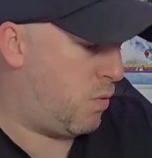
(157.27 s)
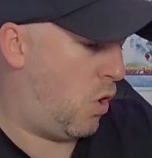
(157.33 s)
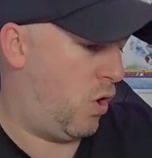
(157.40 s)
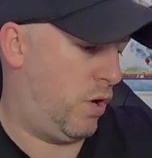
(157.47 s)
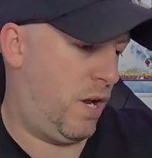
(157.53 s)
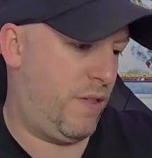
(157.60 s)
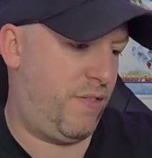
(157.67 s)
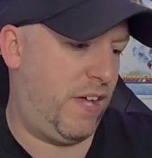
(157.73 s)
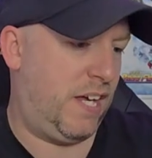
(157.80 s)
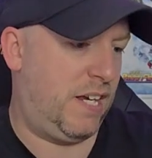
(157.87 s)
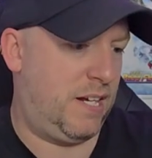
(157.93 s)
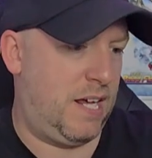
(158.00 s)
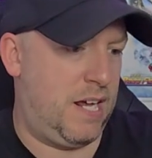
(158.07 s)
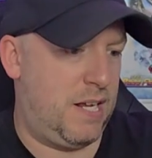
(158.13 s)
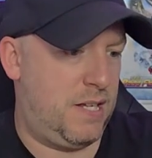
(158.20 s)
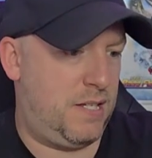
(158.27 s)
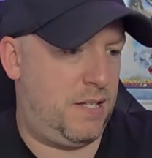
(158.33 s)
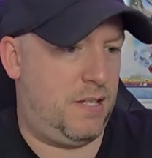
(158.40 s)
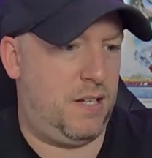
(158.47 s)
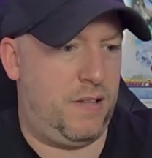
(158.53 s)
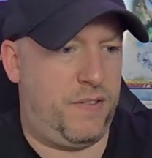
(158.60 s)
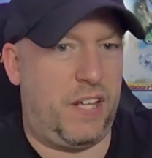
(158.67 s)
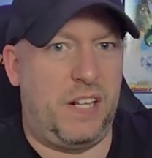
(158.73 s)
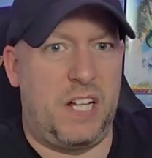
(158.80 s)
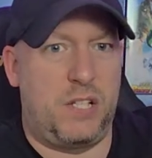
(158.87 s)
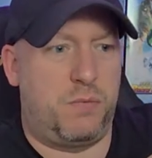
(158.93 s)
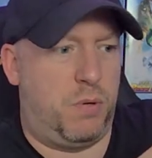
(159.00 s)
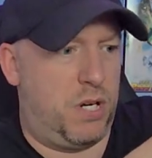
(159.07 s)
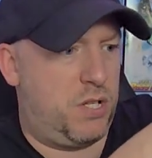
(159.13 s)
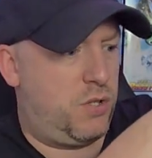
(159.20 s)
one, I think it is. I think
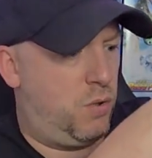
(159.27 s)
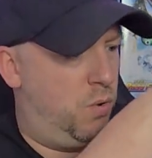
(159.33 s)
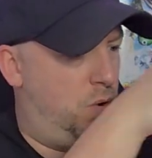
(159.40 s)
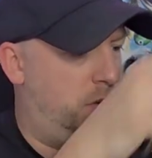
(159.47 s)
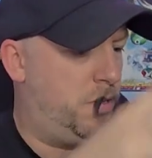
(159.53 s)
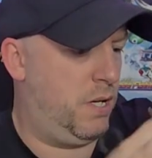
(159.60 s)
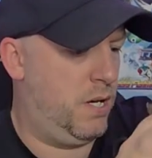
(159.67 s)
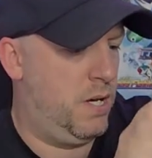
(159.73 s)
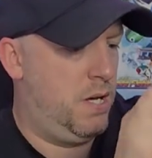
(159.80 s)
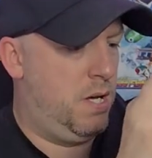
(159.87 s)
that's what it's called.